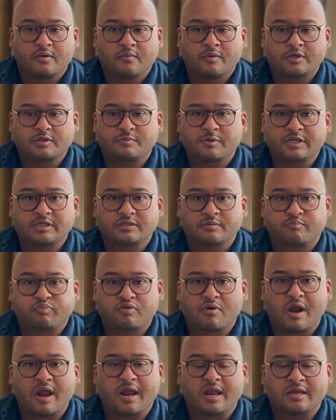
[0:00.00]
which means the
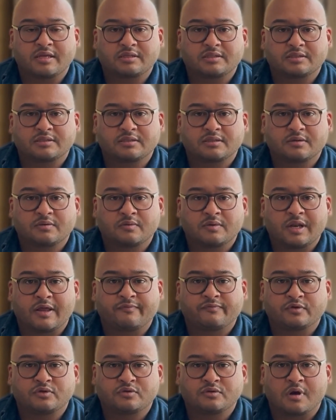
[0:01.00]
price would
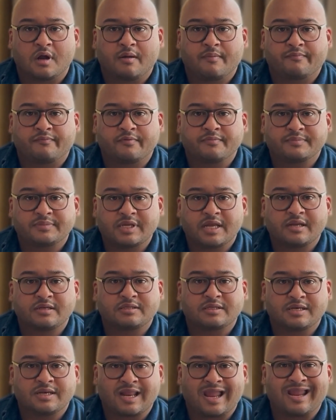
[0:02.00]
have to drop from 10
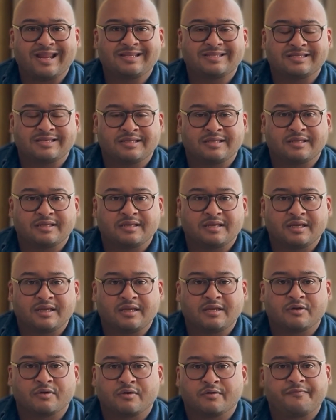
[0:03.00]
to 90
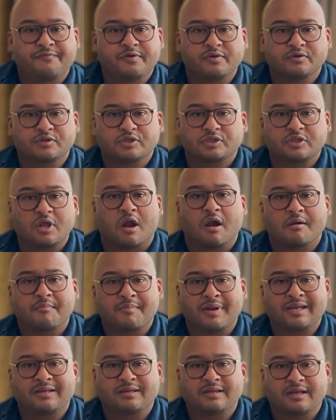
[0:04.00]
in order for you to start
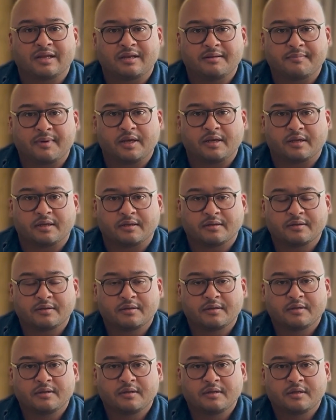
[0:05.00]
making any money.
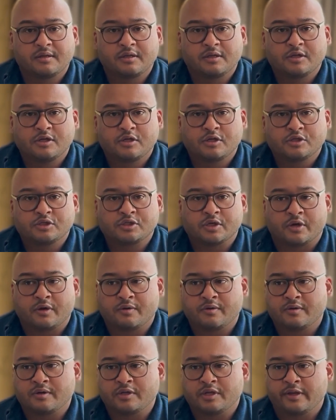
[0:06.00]

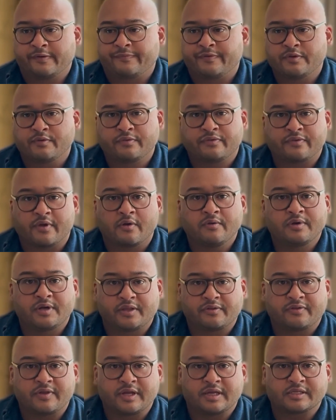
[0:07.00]
So if you
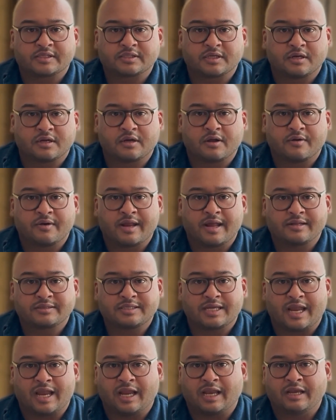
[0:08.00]
only think it's going to go down
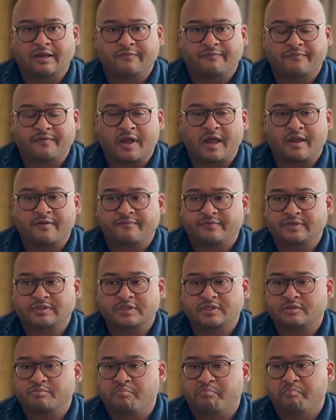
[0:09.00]
to 85, is
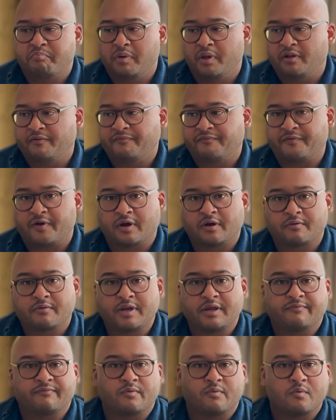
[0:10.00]
this
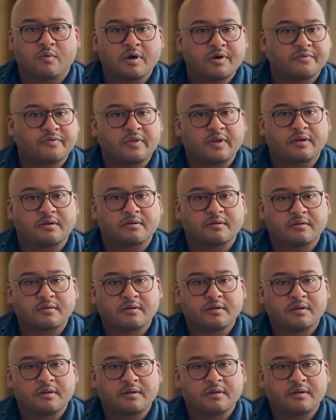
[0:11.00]
bullfuckery even worth it?